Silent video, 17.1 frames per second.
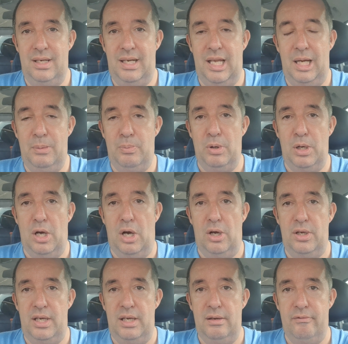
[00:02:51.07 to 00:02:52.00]
keep an eye
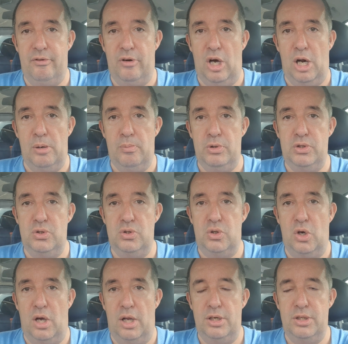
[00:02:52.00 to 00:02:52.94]
on the environment
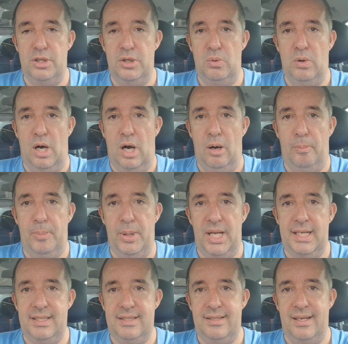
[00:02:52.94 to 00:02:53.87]
and trying to do our
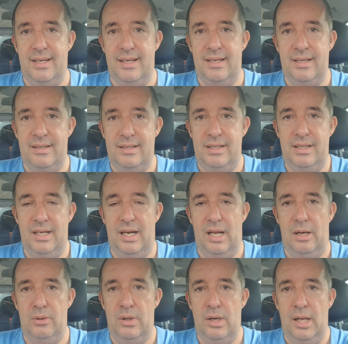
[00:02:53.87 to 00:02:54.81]
bit to, you
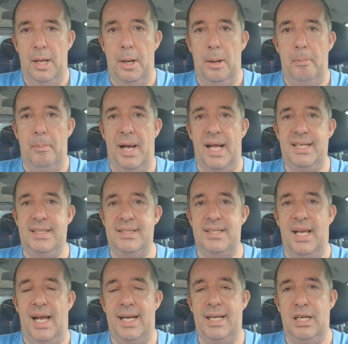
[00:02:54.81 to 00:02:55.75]
know,
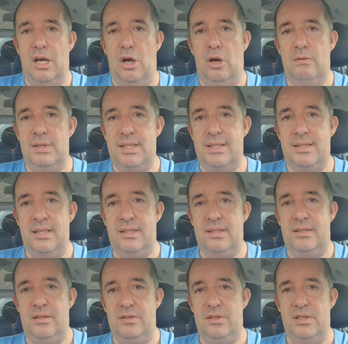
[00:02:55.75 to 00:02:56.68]
maintain our
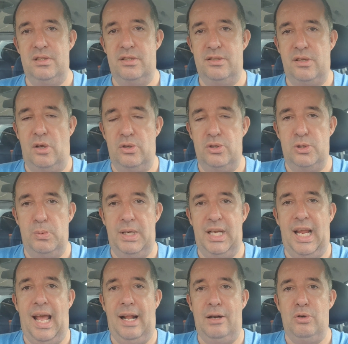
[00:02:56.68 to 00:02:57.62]
existence as long as
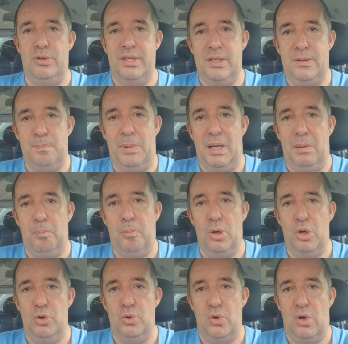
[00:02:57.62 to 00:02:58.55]
we can on this big
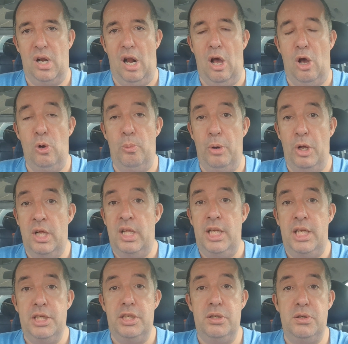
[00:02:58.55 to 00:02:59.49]
blue globe.
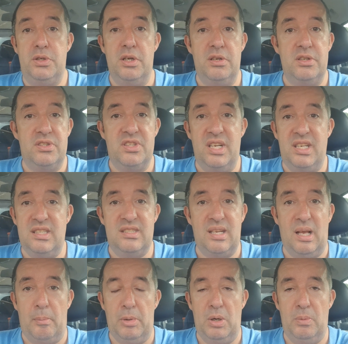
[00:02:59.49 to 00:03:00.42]
You should have seen
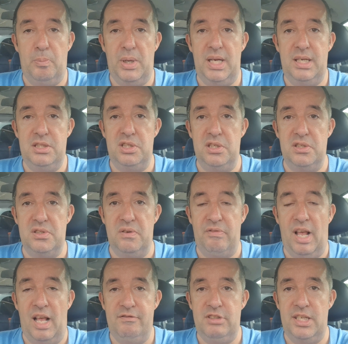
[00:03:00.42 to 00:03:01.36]
some of the pictures
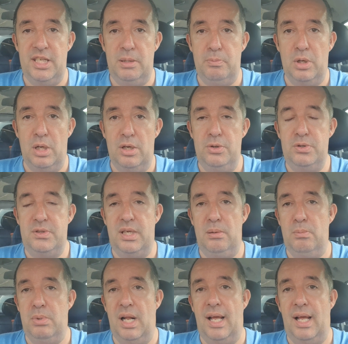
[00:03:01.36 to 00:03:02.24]
of heavily polluting